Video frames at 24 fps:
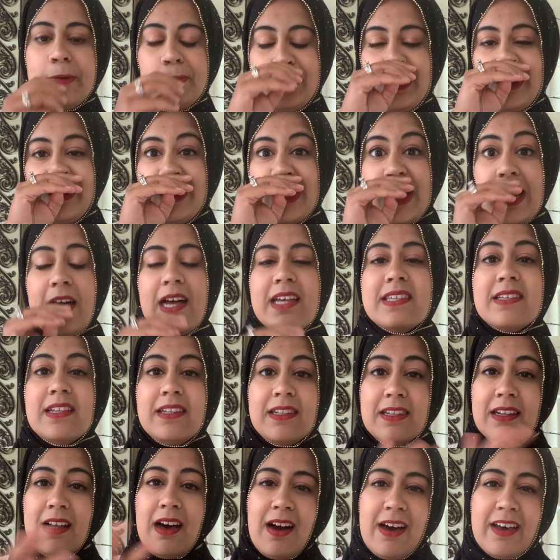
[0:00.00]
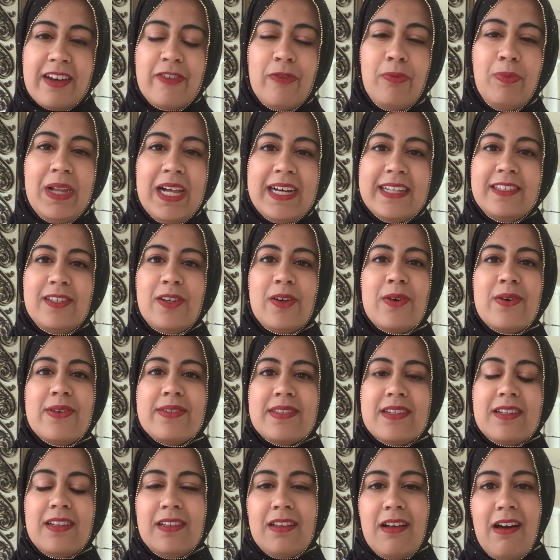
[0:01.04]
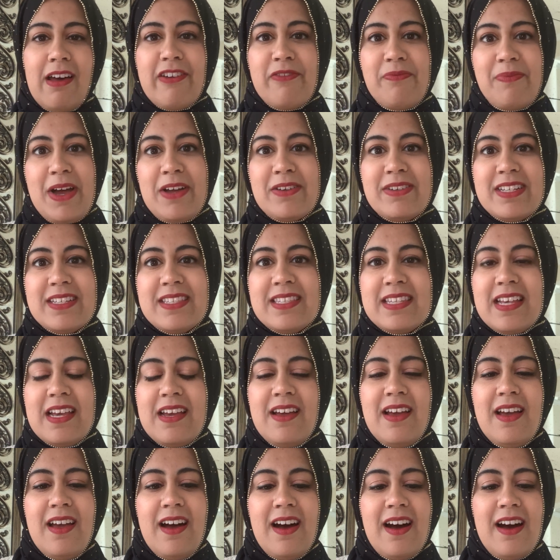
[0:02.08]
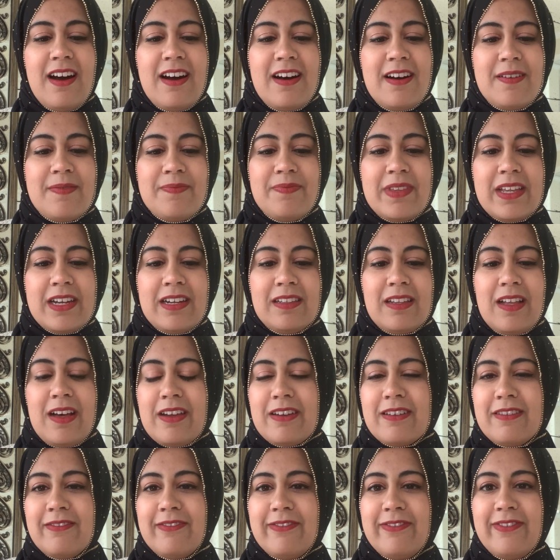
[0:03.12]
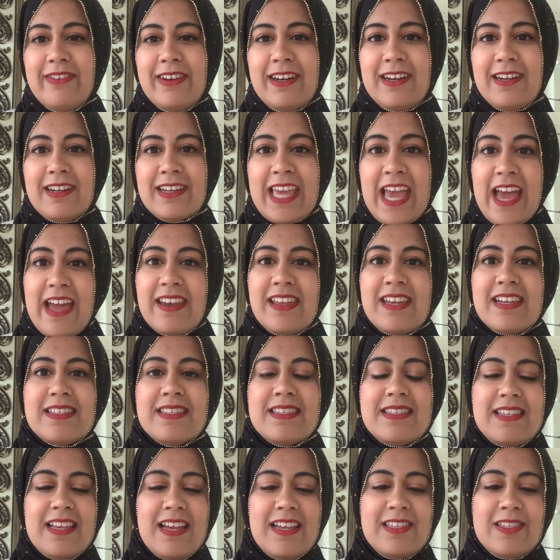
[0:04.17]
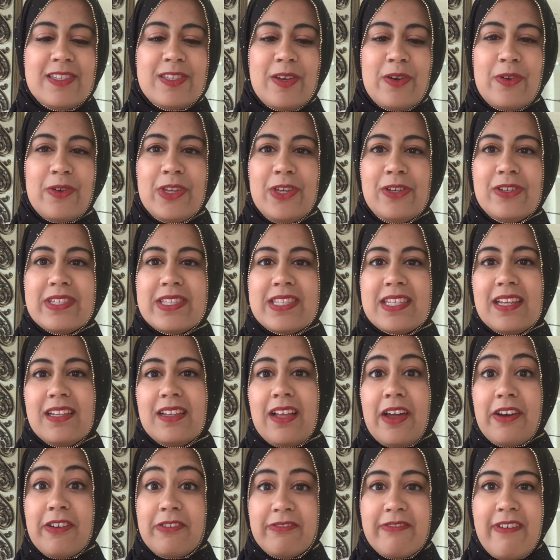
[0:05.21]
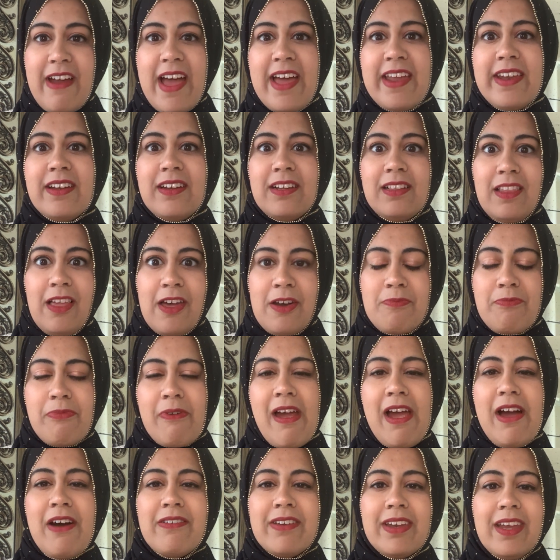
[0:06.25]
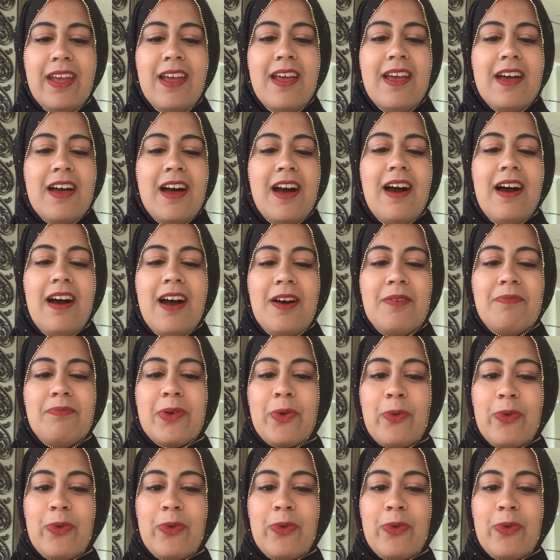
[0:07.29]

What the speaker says: Utah has a lot of plateaus and a lot of mountains and a lot of canyons, and so you'll see a lot of red and a lot of brown. But